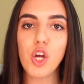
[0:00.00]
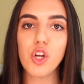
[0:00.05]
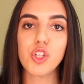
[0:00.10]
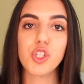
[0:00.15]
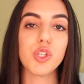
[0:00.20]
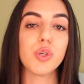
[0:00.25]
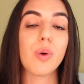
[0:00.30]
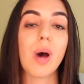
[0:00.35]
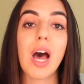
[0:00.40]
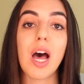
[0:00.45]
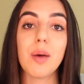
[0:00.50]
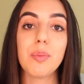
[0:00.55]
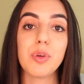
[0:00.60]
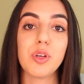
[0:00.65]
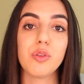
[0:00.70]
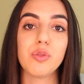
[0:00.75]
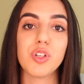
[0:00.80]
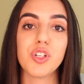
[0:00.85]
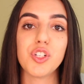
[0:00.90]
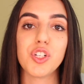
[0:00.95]
to help
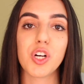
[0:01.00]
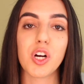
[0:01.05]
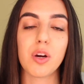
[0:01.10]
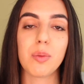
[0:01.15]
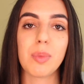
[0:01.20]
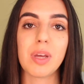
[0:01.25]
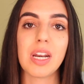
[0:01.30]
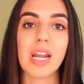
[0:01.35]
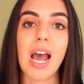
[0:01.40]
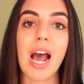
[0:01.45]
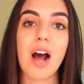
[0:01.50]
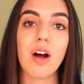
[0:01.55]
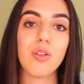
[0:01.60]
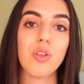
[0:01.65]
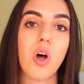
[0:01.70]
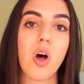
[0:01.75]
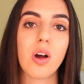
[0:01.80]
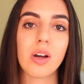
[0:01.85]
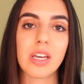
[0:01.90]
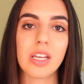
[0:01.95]
you determine how
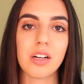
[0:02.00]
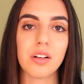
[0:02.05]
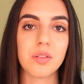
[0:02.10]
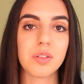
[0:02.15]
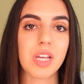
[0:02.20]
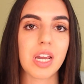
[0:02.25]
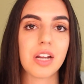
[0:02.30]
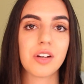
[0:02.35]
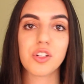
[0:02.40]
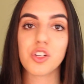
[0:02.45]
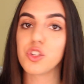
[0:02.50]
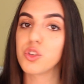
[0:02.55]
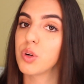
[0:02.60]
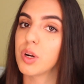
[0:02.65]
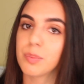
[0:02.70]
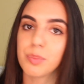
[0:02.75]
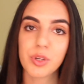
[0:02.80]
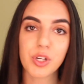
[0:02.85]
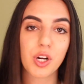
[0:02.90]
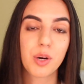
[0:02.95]
long it'll take to
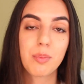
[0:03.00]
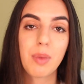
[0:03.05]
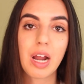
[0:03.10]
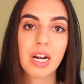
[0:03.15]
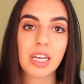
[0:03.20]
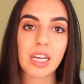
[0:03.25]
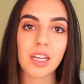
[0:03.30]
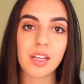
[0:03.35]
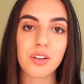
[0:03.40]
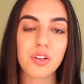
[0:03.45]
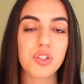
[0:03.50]
triple your money.